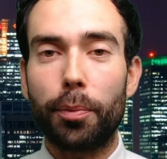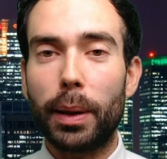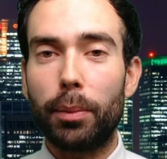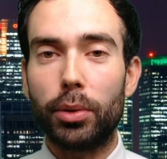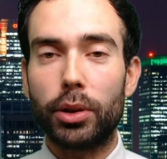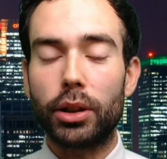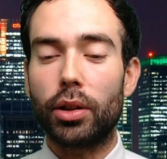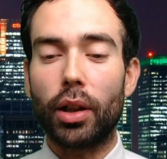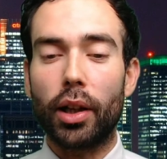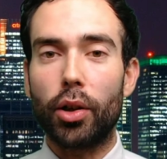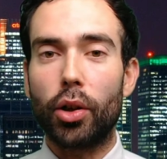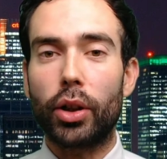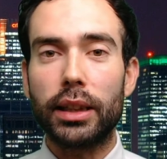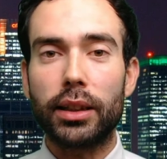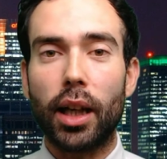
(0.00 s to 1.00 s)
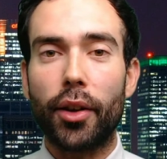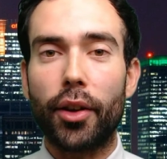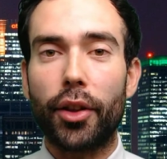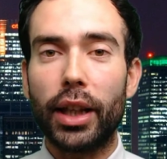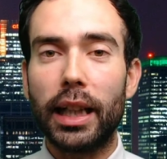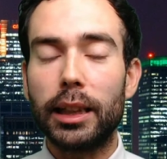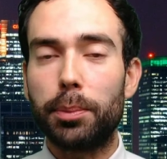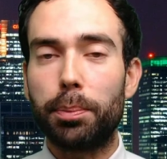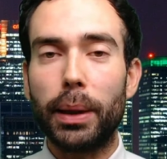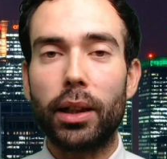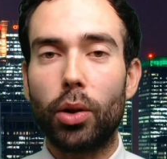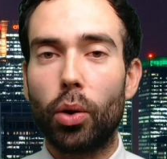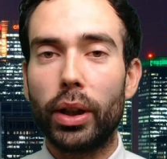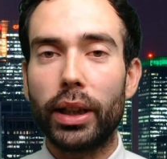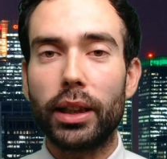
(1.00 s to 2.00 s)
People just look into other things,
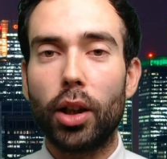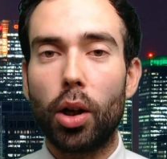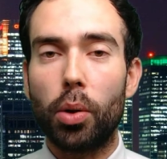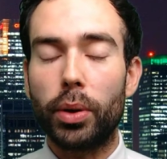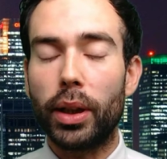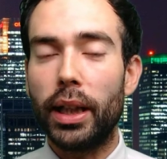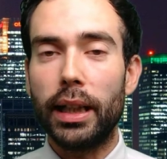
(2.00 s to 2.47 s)
Bitcoin, gold.